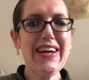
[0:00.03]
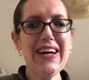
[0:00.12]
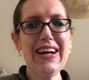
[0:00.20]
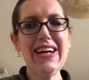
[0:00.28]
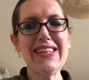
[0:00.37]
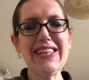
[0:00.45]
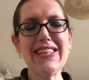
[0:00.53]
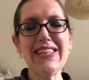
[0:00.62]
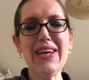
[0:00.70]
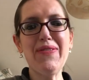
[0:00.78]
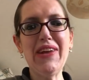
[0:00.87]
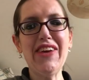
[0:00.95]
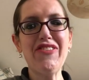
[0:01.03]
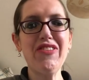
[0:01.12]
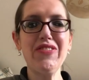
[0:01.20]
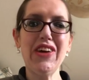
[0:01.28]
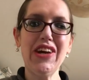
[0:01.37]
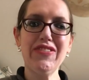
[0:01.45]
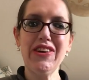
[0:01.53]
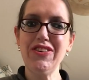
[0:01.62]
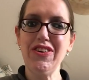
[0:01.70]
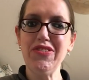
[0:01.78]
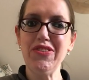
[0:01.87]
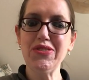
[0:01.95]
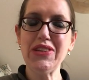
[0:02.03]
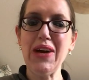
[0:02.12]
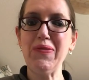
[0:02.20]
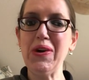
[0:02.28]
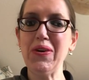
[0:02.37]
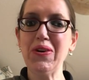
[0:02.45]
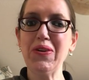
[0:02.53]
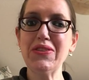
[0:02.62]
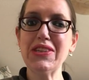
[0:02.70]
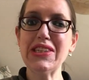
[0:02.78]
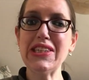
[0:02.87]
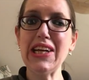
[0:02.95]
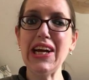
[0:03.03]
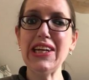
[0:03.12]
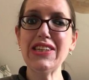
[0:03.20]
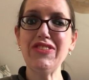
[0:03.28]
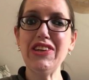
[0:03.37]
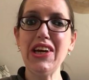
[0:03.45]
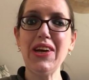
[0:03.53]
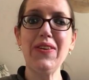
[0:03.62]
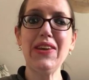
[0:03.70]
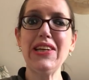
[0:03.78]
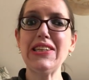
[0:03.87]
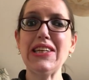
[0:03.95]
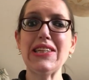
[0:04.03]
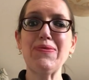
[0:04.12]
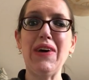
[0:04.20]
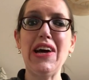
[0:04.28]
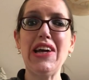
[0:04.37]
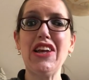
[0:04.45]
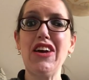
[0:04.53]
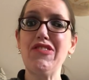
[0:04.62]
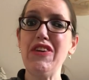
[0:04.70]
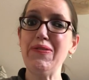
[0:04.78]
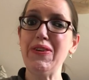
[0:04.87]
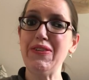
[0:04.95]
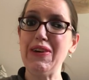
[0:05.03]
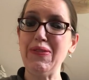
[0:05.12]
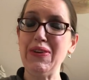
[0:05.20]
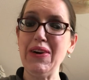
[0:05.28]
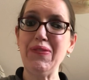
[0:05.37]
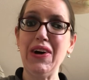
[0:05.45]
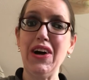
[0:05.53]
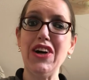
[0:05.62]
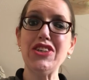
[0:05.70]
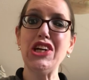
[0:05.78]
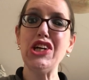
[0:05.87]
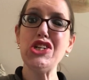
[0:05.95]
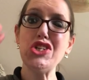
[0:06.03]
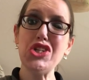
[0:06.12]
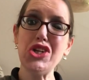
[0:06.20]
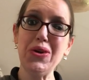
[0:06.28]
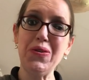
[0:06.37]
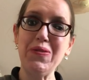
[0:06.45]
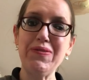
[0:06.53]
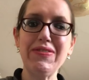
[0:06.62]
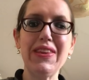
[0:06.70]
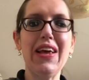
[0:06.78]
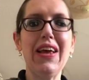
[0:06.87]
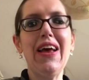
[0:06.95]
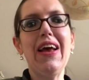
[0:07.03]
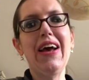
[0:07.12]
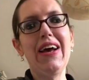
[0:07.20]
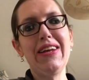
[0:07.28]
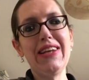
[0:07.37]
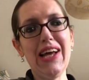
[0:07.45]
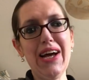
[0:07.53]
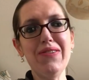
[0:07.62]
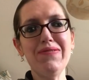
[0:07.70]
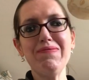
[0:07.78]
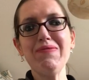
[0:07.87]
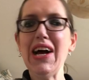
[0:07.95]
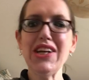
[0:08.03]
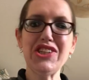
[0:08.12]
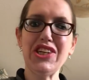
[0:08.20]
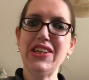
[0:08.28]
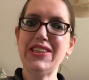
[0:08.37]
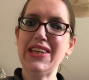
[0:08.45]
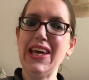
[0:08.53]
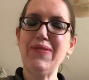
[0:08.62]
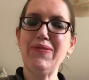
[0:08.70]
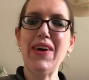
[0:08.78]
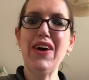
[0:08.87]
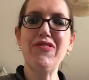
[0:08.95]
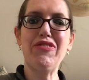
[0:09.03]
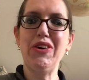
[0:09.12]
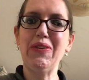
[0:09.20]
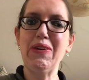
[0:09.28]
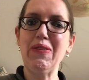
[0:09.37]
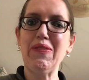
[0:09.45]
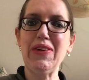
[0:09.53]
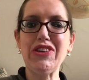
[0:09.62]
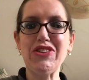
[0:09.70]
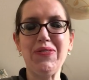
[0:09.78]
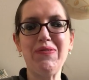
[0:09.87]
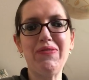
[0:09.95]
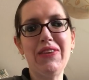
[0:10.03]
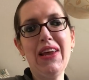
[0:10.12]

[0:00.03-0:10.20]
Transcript: guys, it's Emily from Novel Novels and welcome to today's video. This is my November wrap-up part 2. Now, as you can see, I'm filming in my bedroom.